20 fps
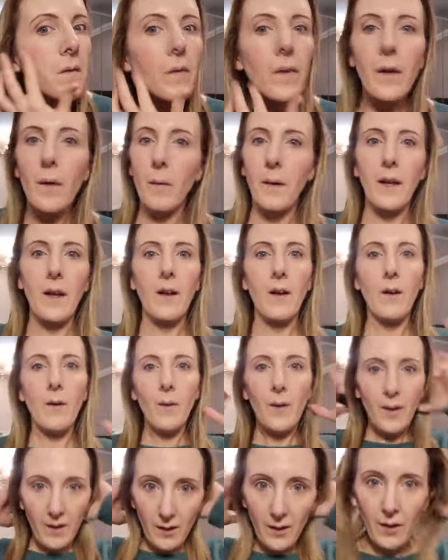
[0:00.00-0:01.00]
There
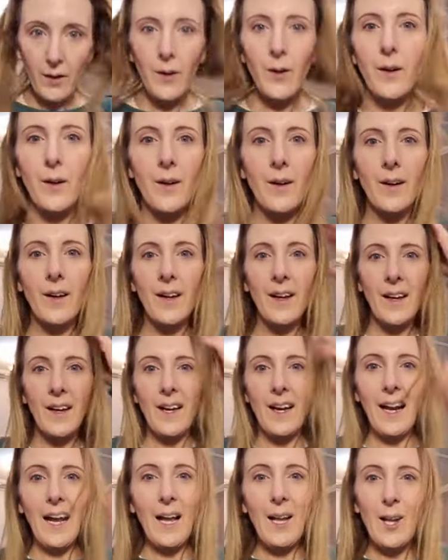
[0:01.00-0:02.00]
we go. Oh,
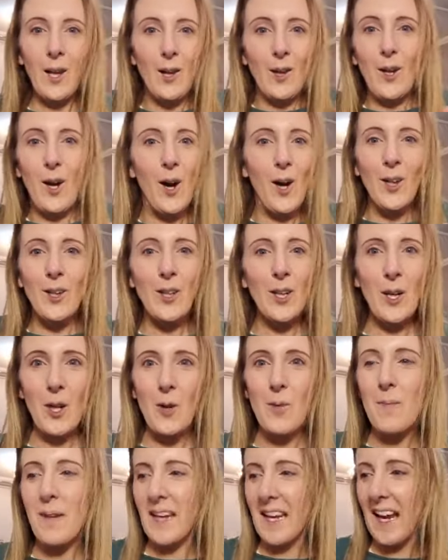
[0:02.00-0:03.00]
I look all
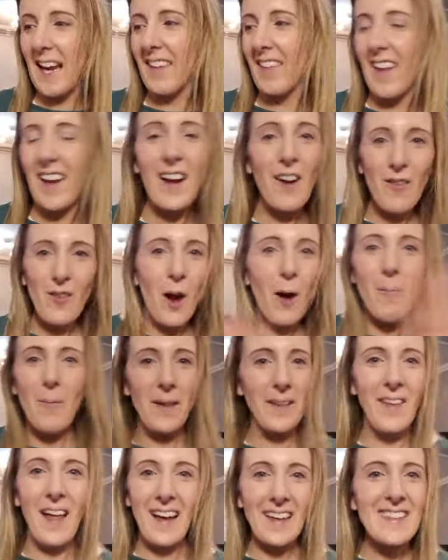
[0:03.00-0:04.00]
human again. Like I've not
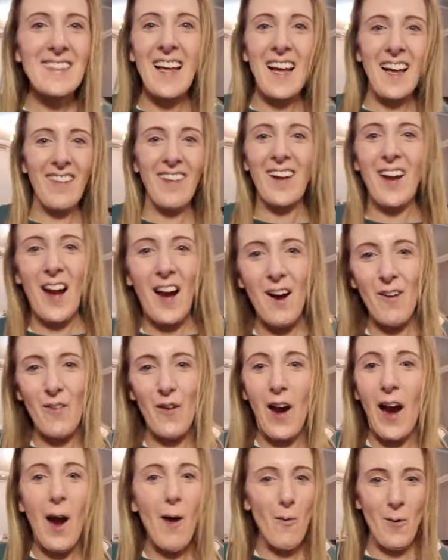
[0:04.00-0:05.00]
been like sat in the car
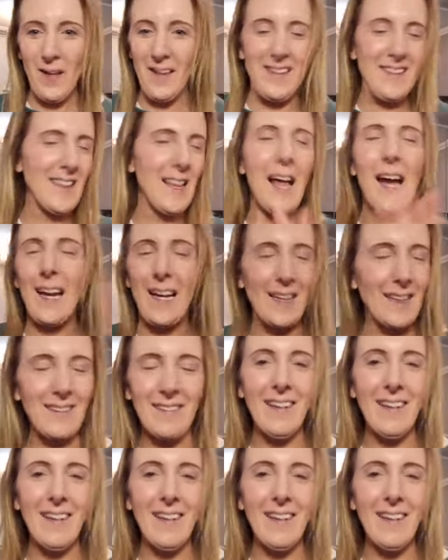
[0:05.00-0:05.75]
for hours, like